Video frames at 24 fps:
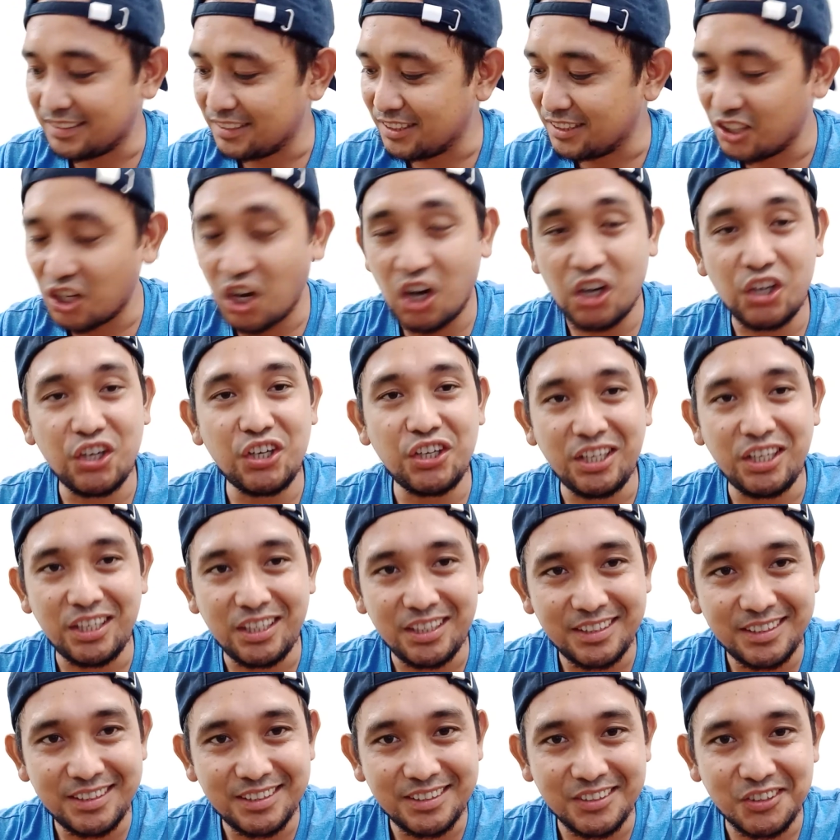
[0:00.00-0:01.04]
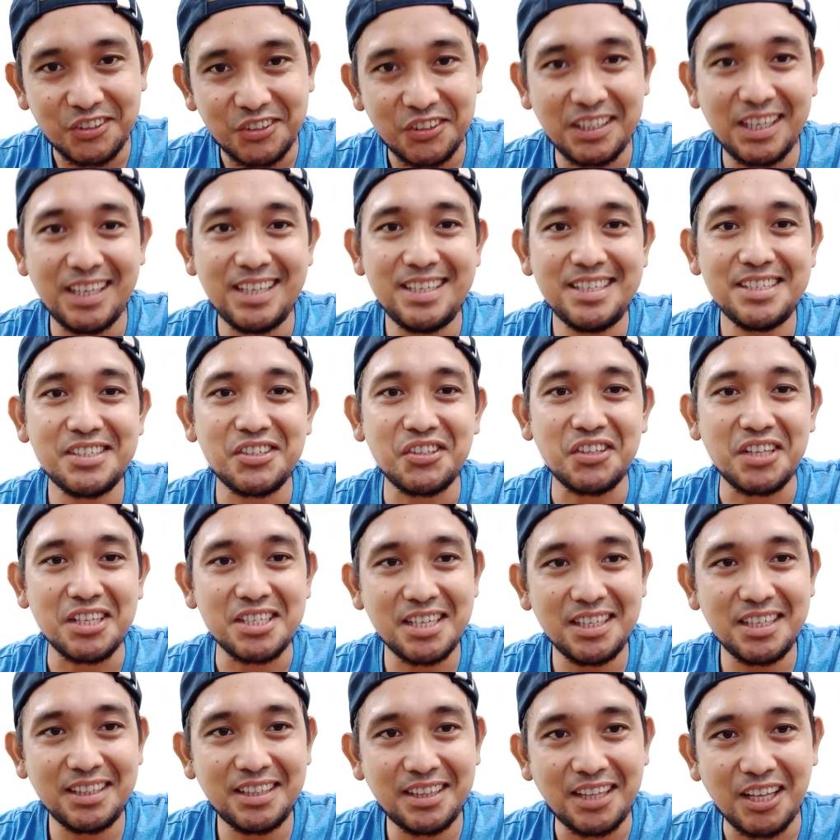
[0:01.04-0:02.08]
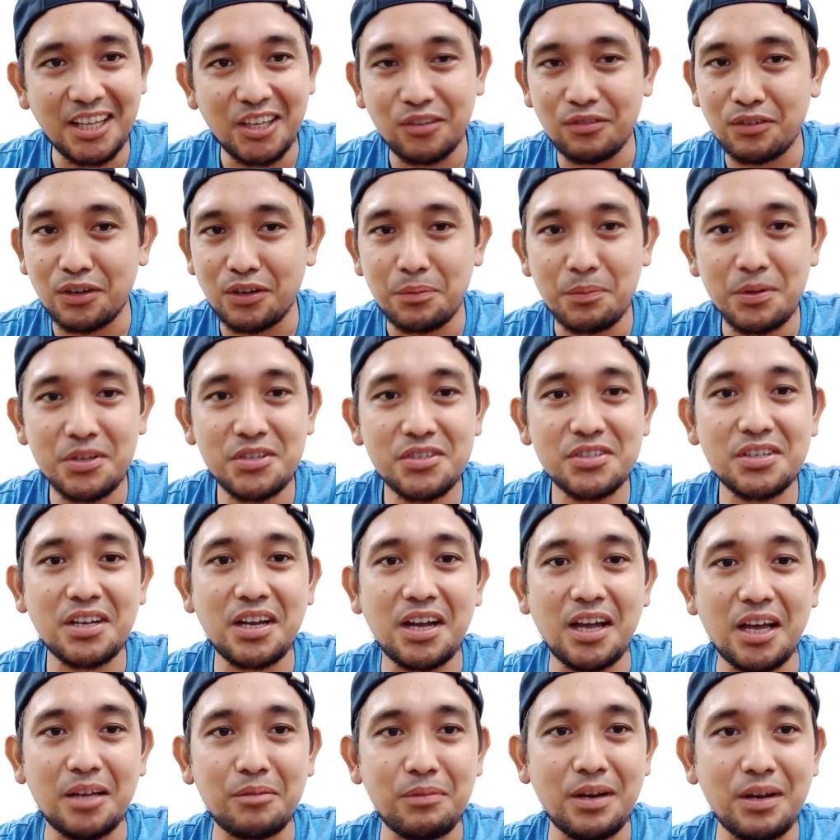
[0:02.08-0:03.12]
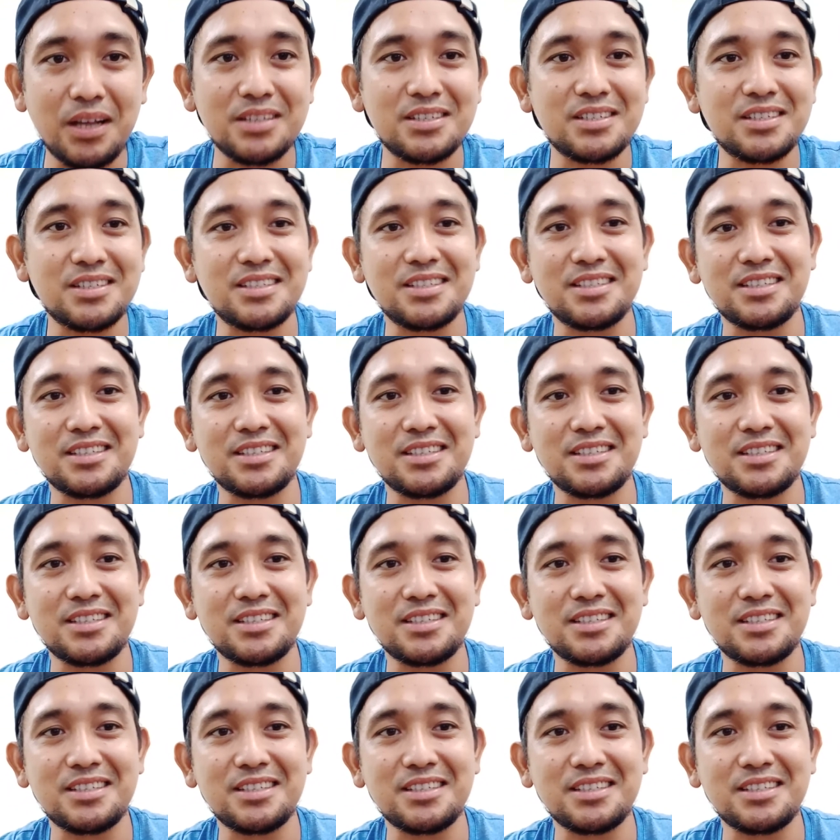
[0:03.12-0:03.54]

gardening. Okay, so that's it. Thank you very much. God bless.